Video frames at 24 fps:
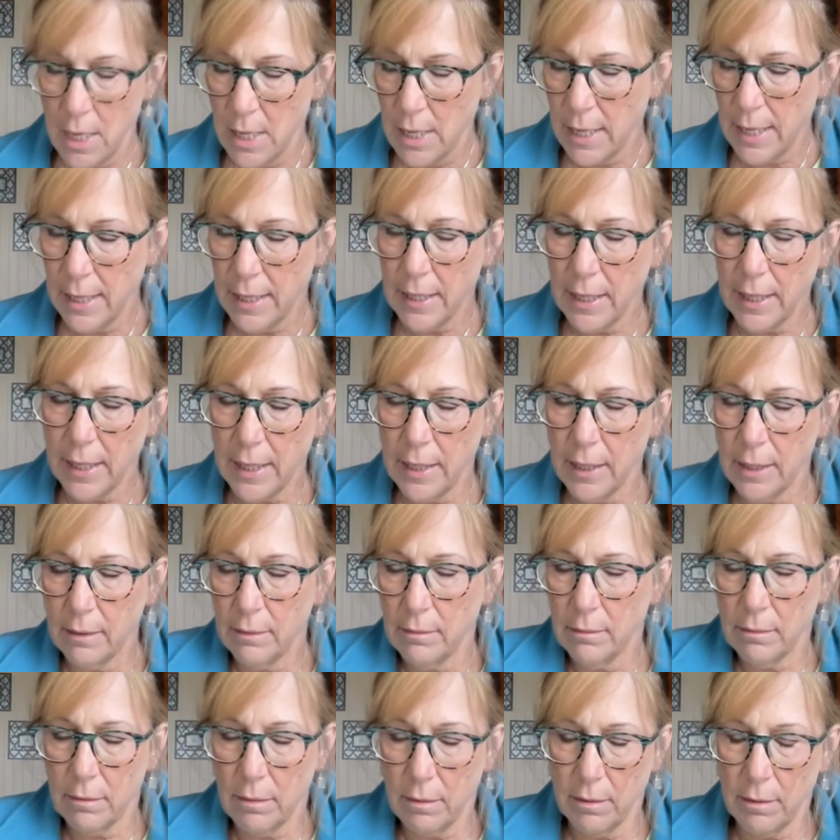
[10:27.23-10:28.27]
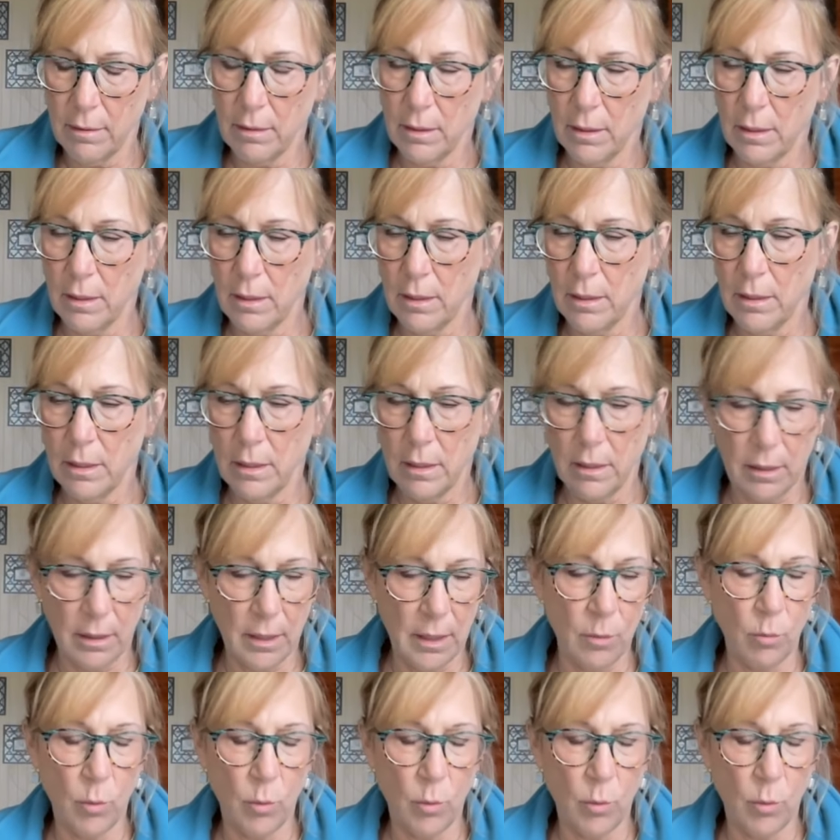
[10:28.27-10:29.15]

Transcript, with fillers: And I, he